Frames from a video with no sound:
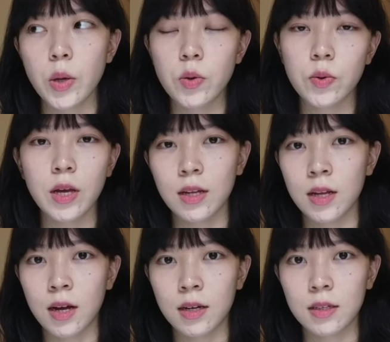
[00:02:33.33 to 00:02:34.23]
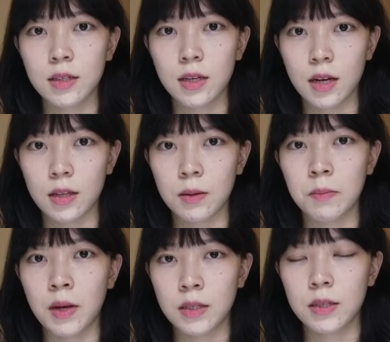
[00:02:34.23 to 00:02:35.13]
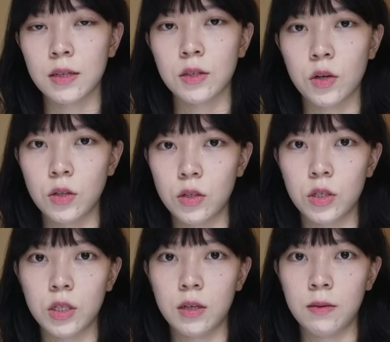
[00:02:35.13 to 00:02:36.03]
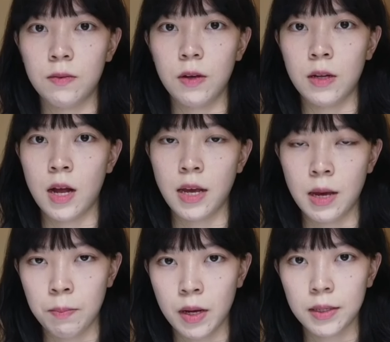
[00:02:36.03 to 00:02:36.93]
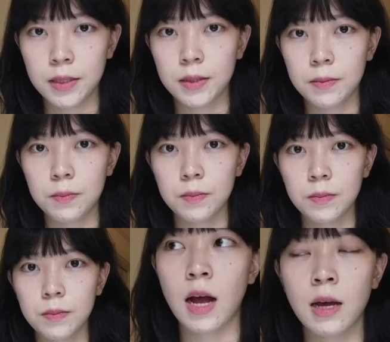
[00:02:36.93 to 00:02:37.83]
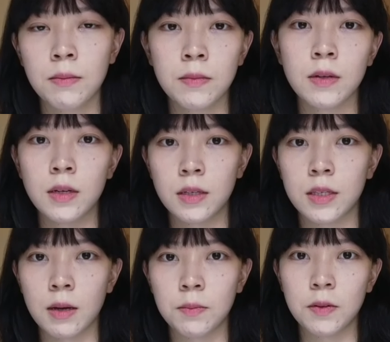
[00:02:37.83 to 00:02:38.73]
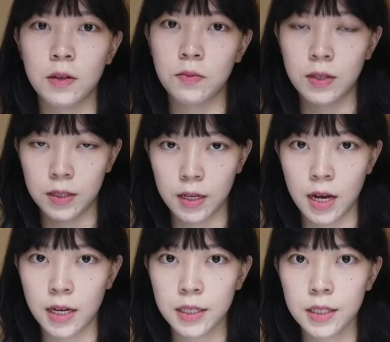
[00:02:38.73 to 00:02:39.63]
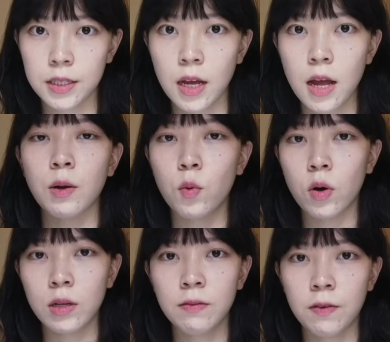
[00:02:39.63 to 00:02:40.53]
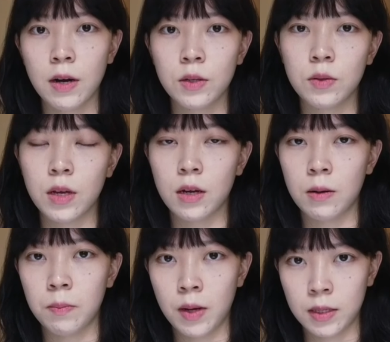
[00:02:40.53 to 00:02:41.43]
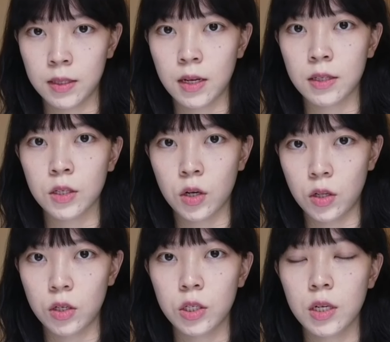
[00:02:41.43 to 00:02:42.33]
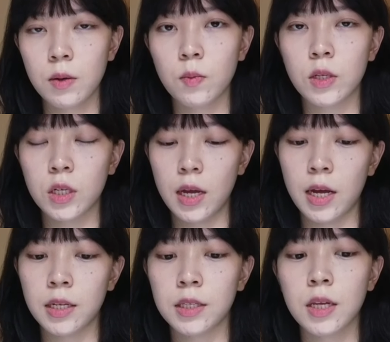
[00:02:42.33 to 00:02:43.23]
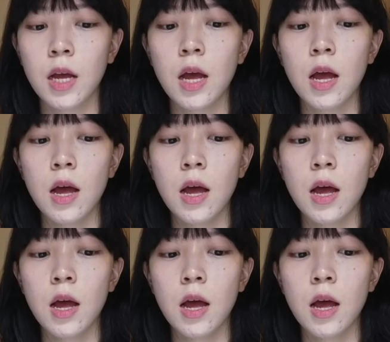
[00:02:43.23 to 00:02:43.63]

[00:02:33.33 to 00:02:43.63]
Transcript: you cannot get the Mensa scholarship in IMS. I am an example of this case. I'm qualified to get a Mensa scholarship, which is